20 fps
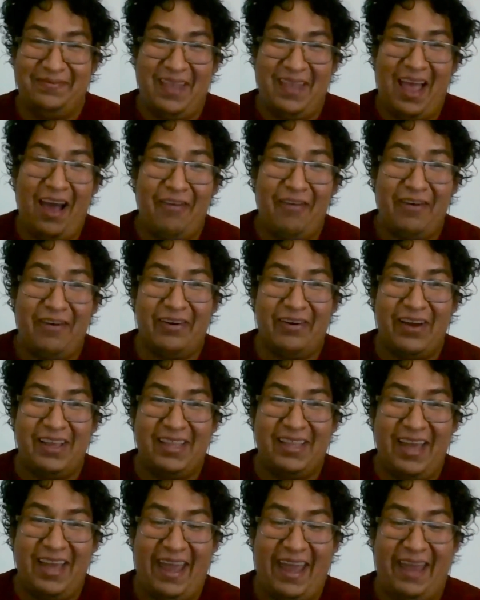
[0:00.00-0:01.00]
Have a great
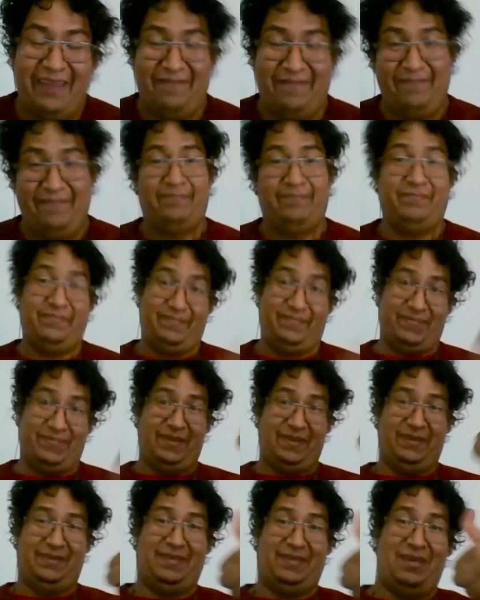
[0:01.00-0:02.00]
day.
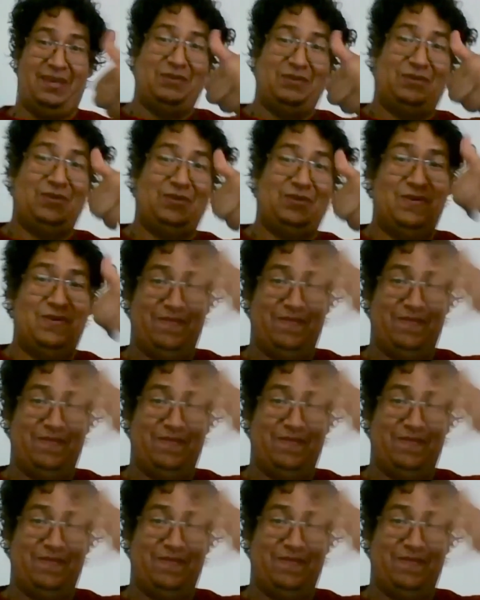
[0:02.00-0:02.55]
See you soon.